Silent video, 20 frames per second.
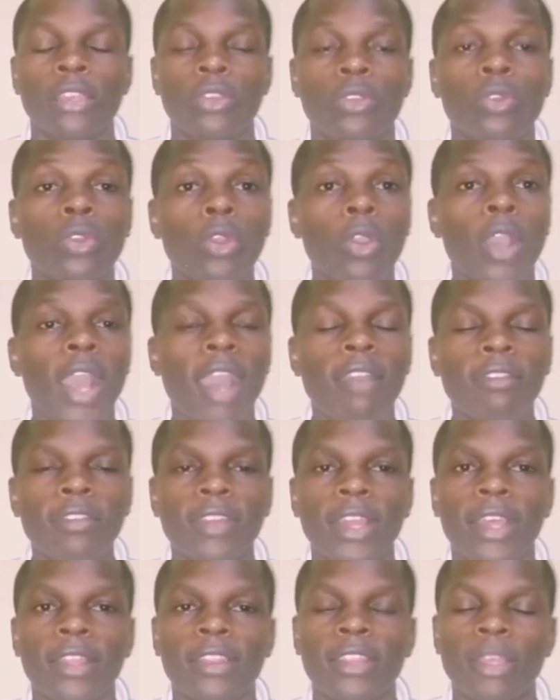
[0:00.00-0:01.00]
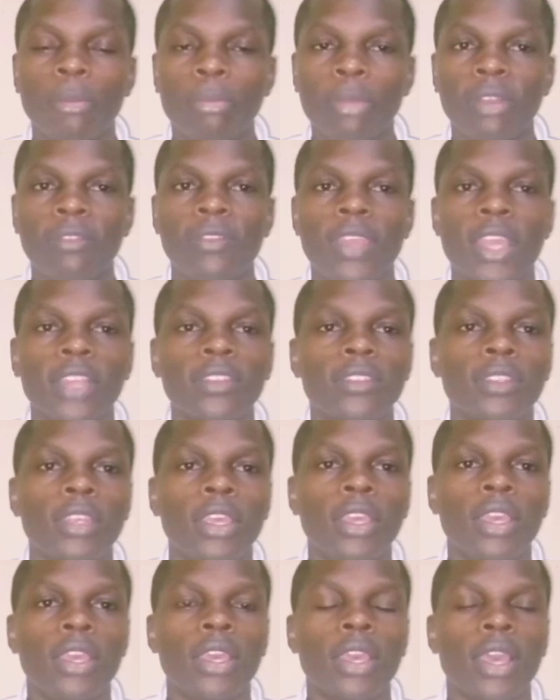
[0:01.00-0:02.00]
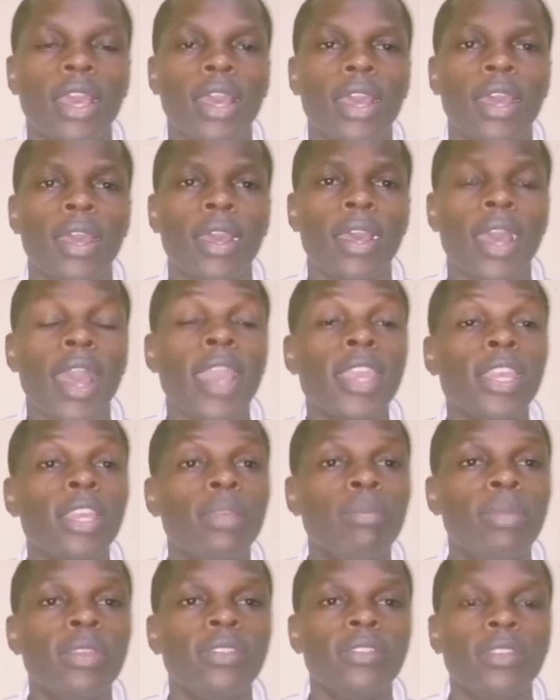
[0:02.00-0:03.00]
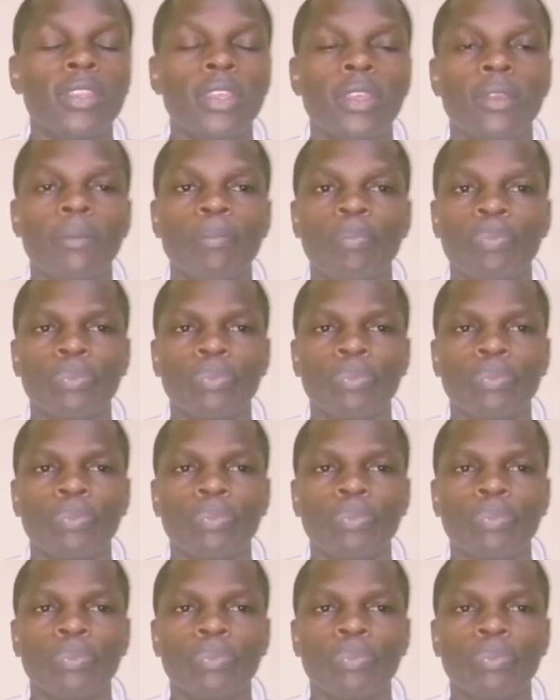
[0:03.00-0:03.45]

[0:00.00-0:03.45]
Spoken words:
You know, after the previous IEBC